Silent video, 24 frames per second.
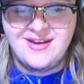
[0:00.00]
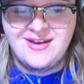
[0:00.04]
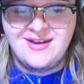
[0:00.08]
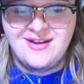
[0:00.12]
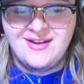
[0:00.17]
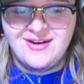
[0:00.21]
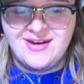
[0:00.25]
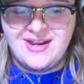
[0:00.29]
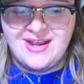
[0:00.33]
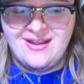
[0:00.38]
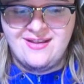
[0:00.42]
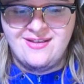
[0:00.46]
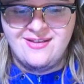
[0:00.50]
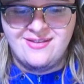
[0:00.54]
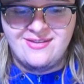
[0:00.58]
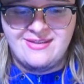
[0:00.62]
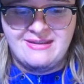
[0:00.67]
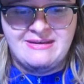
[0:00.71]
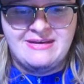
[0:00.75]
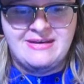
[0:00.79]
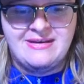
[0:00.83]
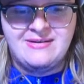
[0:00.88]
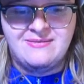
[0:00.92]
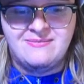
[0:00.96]
Because,
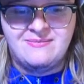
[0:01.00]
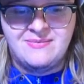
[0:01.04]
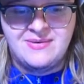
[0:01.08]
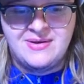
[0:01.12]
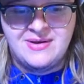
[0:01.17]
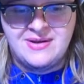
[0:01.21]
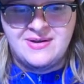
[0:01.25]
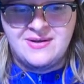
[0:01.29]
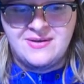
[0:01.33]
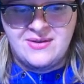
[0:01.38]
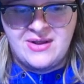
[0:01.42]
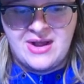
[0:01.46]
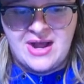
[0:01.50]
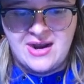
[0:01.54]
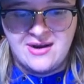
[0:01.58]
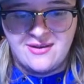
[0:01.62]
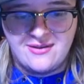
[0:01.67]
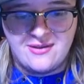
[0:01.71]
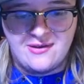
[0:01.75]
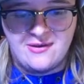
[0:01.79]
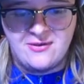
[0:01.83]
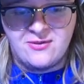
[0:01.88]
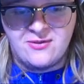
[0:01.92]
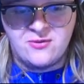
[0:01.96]

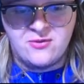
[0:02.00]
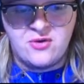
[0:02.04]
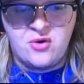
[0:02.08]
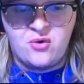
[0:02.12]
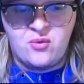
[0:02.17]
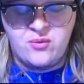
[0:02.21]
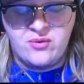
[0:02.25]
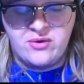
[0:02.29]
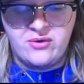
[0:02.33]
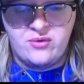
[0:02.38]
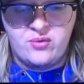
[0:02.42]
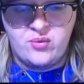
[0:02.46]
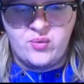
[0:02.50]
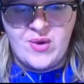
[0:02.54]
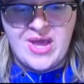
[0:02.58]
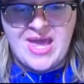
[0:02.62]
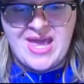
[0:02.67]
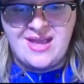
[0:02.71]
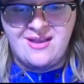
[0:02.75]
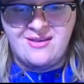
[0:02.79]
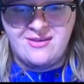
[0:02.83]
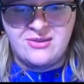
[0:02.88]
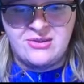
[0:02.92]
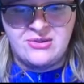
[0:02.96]
honestly, there's no real
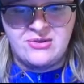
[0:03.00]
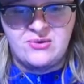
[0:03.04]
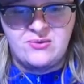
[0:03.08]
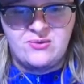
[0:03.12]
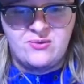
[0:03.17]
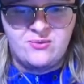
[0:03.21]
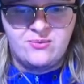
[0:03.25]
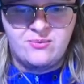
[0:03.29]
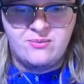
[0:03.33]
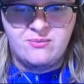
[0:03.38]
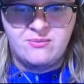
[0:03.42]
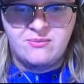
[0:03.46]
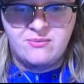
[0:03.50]
way to,